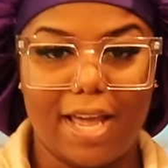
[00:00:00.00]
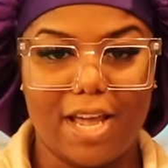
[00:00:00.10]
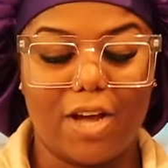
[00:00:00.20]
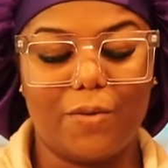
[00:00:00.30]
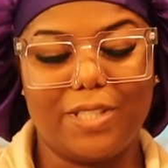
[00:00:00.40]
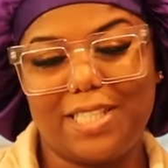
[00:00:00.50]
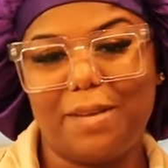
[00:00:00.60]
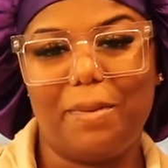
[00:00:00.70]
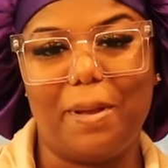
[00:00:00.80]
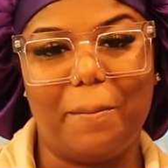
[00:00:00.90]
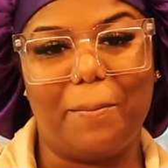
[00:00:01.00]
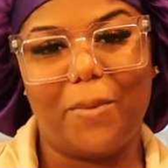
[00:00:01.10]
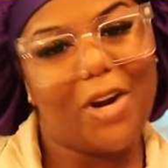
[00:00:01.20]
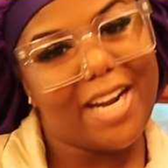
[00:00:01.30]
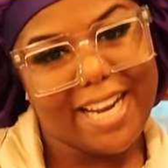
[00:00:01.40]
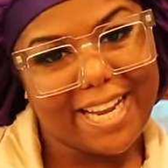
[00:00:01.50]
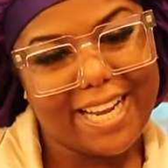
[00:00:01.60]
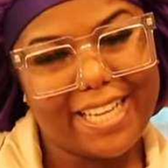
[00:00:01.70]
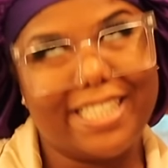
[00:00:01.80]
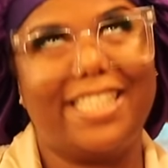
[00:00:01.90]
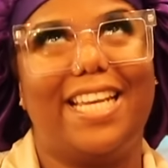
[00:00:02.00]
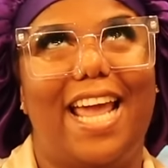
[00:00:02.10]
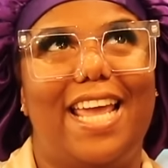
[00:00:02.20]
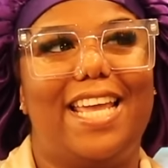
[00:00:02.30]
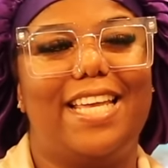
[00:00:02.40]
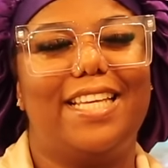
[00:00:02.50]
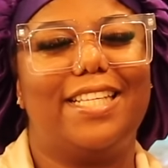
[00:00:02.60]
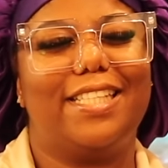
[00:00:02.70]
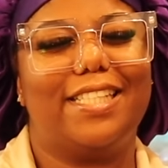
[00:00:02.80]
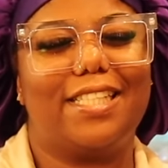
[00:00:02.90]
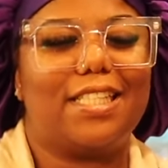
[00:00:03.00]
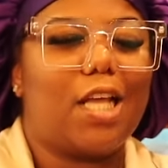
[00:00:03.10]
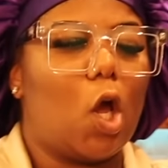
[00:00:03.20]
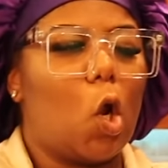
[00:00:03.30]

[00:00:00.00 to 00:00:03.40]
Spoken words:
Hey y'all, what's up? Good morning. Today is,